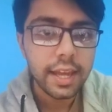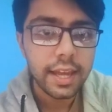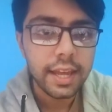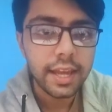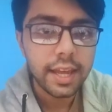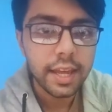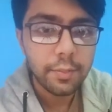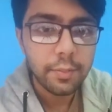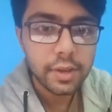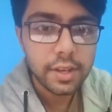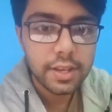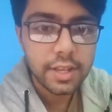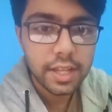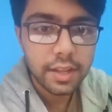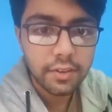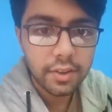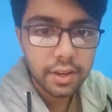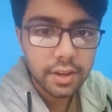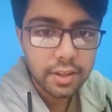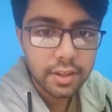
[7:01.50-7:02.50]
AML
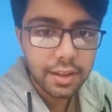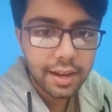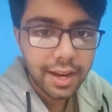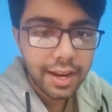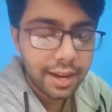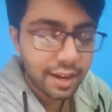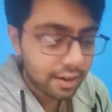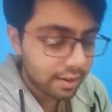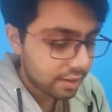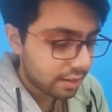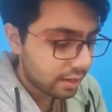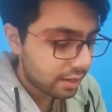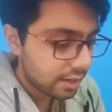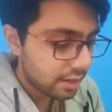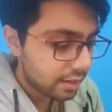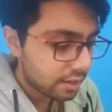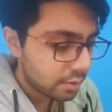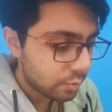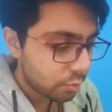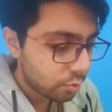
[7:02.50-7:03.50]
7 is the right answer. It
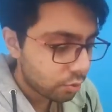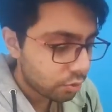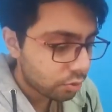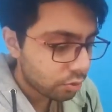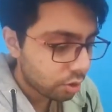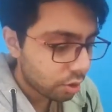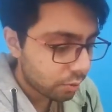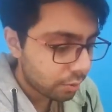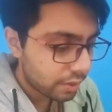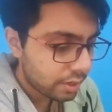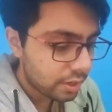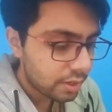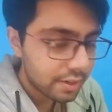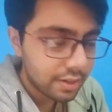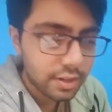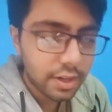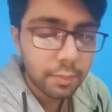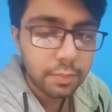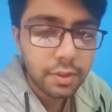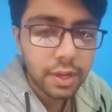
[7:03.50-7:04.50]
is the most common
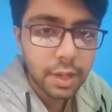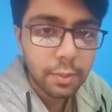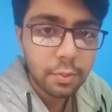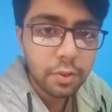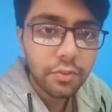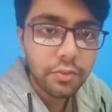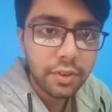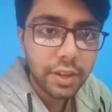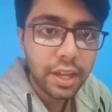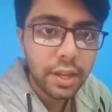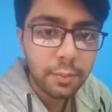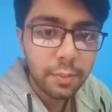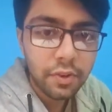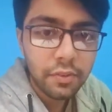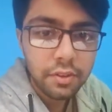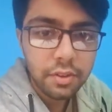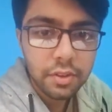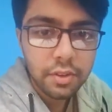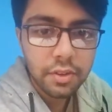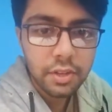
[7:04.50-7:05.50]
subtype of AML
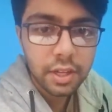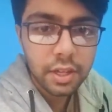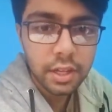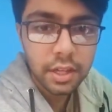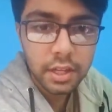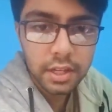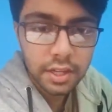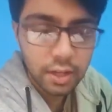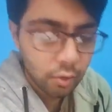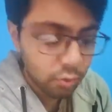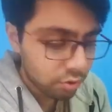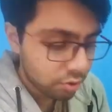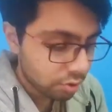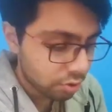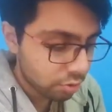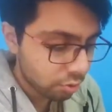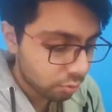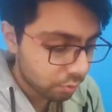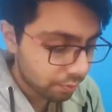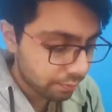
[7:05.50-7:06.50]
which is seen in Down
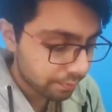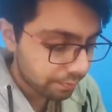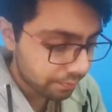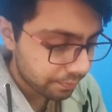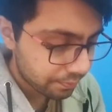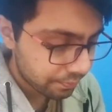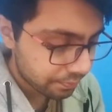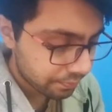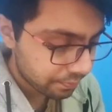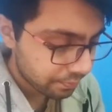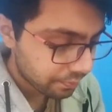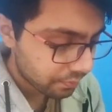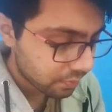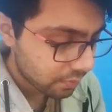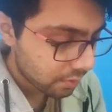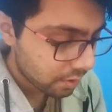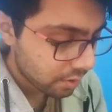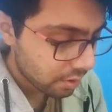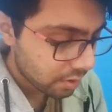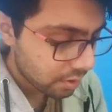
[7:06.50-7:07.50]
syndrome.
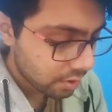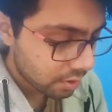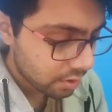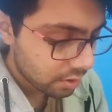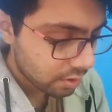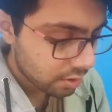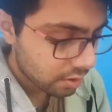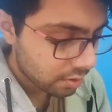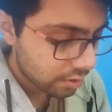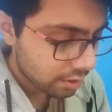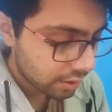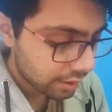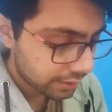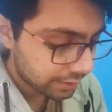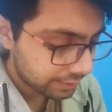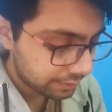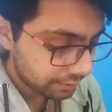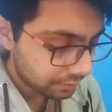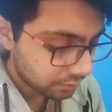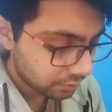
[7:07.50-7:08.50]
So yeah,
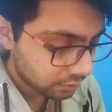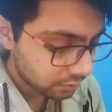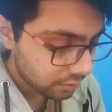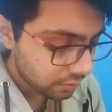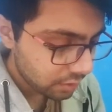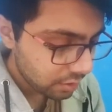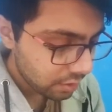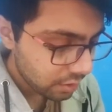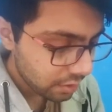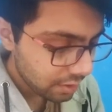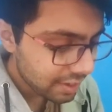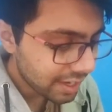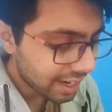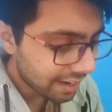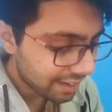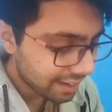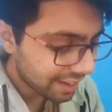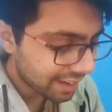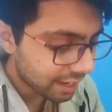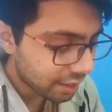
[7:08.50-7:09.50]
that
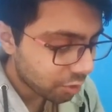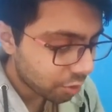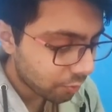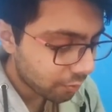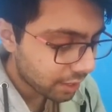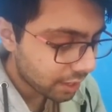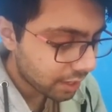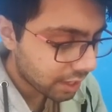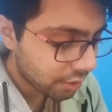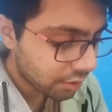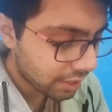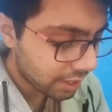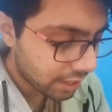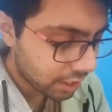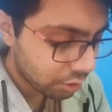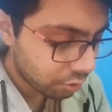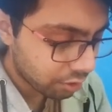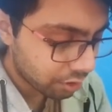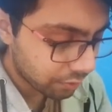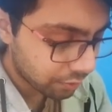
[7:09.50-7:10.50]
is the acute myocardial
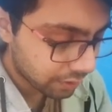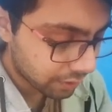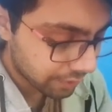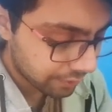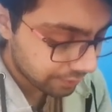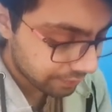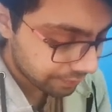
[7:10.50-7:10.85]
leukemia.